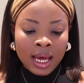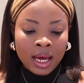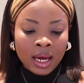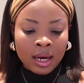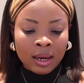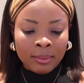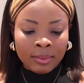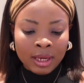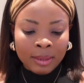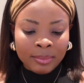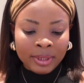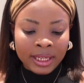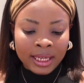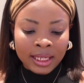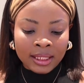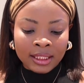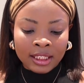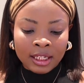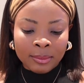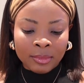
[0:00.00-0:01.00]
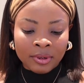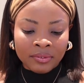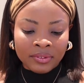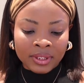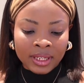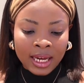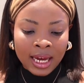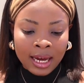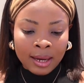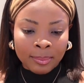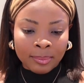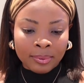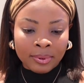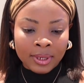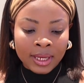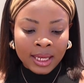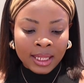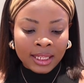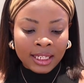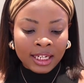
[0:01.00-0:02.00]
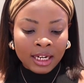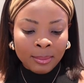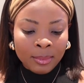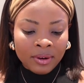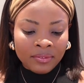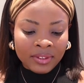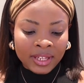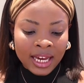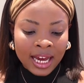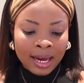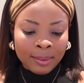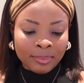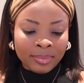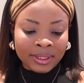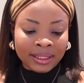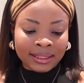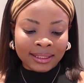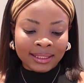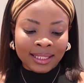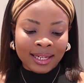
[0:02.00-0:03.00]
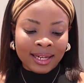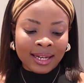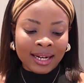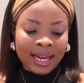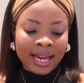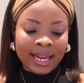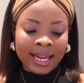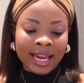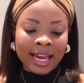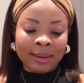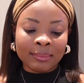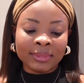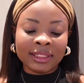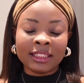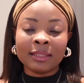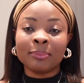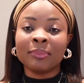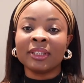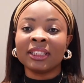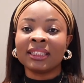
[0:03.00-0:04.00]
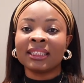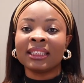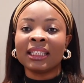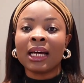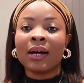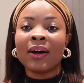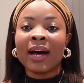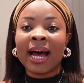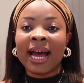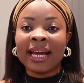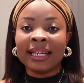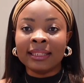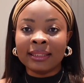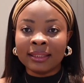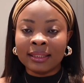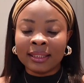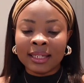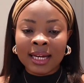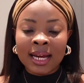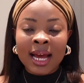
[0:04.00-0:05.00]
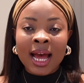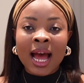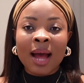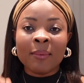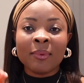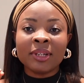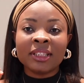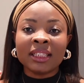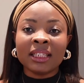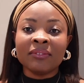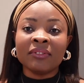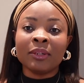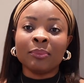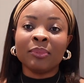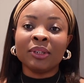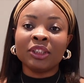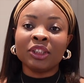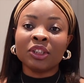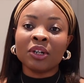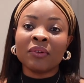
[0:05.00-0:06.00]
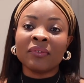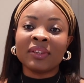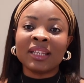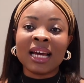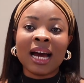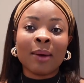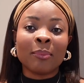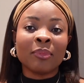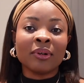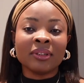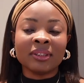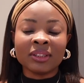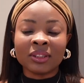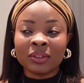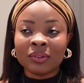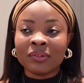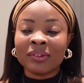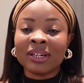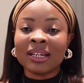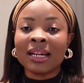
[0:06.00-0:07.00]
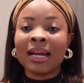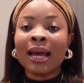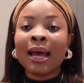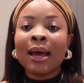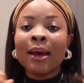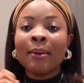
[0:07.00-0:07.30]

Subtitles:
Let me get the name of the app. The name of the app is NIMC Personal ID. I'm going to leave the picture of the app on the screen.